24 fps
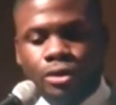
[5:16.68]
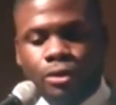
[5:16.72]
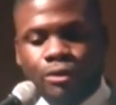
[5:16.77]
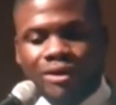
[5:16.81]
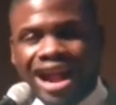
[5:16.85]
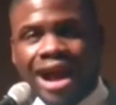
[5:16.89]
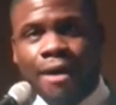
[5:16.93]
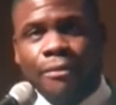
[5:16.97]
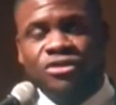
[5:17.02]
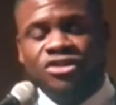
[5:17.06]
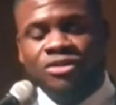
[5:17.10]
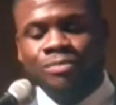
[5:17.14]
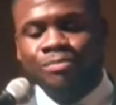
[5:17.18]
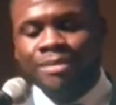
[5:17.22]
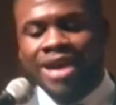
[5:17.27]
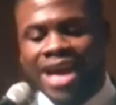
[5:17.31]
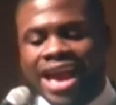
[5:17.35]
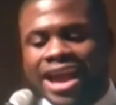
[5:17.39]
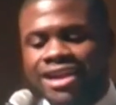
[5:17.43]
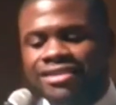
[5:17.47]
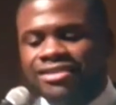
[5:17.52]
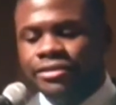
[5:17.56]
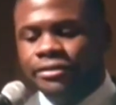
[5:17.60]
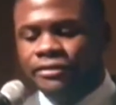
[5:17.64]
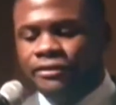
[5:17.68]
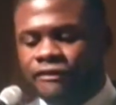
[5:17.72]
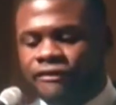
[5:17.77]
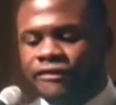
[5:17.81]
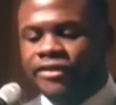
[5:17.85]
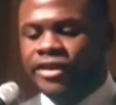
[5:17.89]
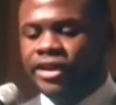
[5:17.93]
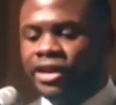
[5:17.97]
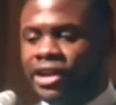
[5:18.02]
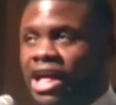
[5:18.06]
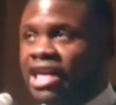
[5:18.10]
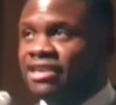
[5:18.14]
where I was made to
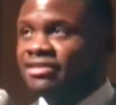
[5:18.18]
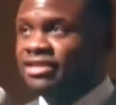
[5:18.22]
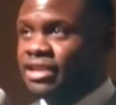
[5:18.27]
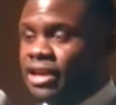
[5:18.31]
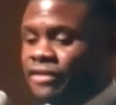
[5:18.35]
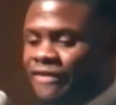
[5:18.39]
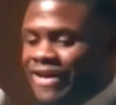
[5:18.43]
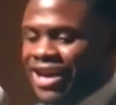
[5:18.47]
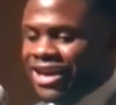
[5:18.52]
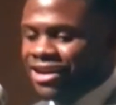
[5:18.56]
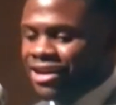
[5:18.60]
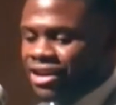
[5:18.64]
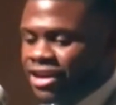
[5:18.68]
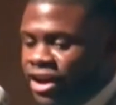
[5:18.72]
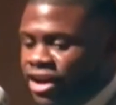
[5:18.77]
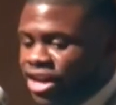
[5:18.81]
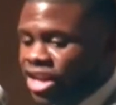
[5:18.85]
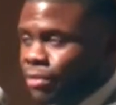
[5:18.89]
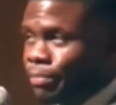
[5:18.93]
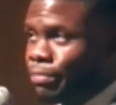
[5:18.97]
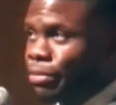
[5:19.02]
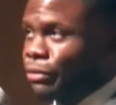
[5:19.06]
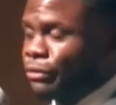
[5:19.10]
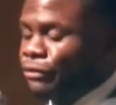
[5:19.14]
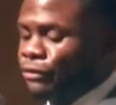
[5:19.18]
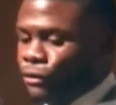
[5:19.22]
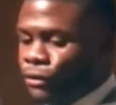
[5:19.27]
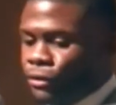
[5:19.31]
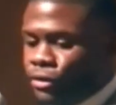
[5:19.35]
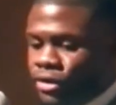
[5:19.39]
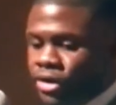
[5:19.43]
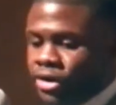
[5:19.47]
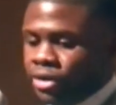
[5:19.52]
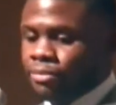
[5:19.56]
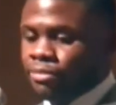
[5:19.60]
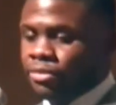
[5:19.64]
feel as if I couldn't
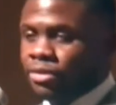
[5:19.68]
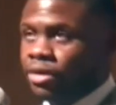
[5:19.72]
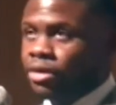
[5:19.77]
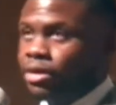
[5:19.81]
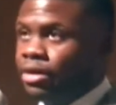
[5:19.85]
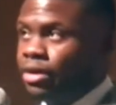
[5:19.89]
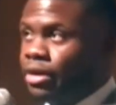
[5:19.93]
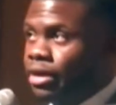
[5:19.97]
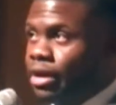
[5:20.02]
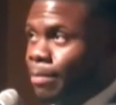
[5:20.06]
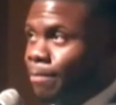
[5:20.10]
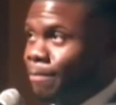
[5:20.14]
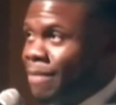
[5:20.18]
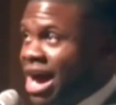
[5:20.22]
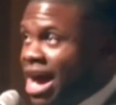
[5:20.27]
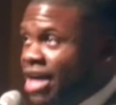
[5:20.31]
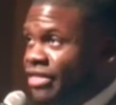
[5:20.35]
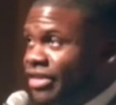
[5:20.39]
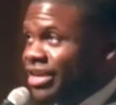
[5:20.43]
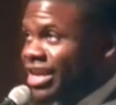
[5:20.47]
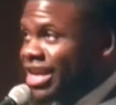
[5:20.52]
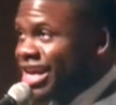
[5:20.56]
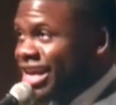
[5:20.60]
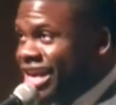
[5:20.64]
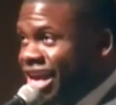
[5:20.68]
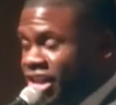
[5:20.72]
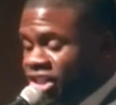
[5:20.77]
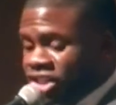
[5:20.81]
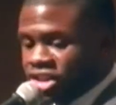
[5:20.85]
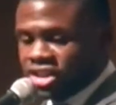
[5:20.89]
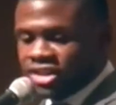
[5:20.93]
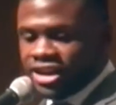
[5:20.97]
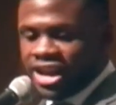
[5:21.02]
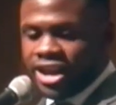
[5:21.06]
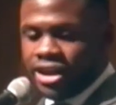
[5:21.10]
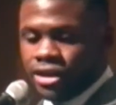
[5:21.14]
perform by the
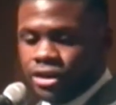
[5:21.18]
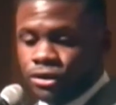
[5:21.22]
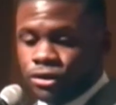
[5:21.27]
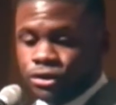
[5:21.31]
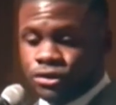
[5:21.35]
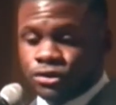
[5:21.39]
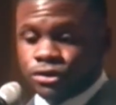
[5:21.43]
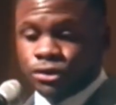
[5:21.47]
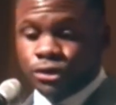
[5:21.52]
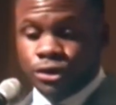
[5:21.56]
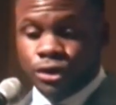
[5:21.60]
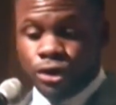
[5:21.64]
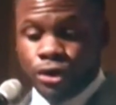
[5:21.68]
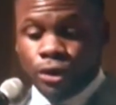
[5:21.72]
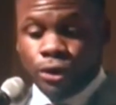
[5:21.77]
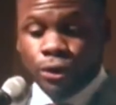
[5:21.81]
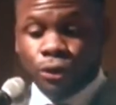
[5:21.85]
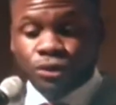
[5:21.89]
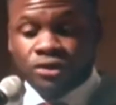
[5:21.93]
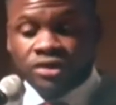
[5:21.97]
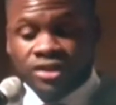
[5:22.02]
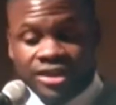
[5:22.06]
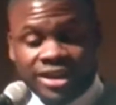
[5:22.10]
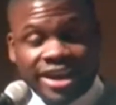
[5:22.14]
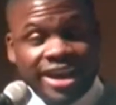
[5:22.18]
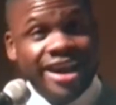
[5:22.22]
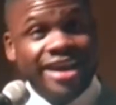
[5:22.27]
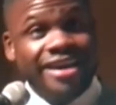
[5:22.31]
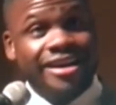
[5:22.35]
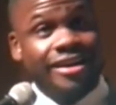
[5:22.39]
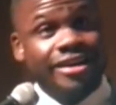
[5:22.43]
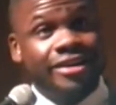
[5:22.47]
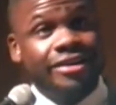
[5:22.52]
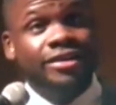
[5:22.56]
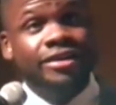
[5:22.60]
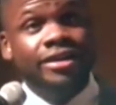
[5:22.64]
educators whose
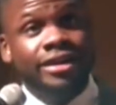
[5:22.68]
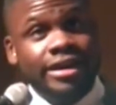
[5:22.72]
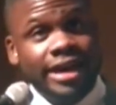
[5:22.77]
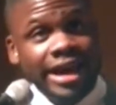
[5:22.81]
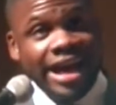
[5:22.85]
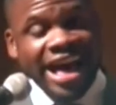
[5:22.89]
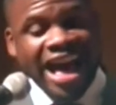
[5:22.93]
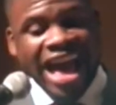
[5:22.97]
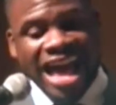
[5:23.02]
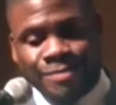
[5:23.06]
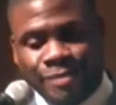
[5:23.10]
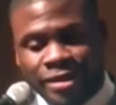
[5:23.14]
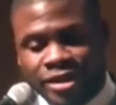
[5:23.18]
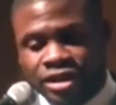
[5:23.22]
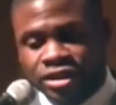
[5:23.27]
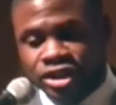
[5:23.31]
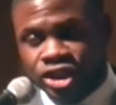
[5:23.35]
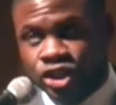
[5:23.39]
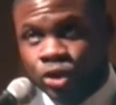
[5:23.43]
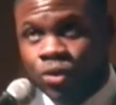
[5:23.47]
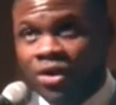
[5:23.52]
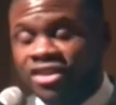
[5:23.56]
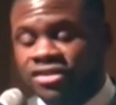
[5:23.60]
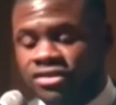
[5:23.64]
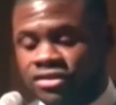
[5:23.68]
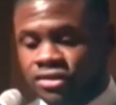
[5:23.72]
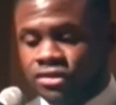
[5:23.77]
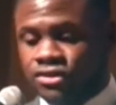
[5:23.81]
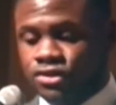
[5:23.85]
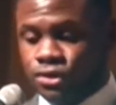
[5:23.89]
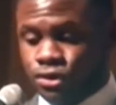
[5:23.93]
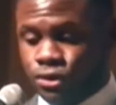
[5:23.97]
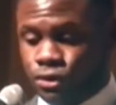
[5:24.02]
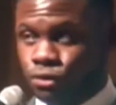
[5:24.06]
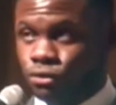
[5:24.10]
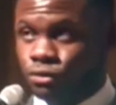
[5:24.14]
care I had been entrusted
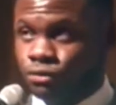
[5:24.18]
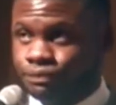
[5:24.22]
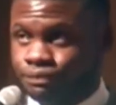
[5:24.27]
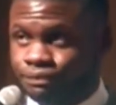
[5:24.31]
to.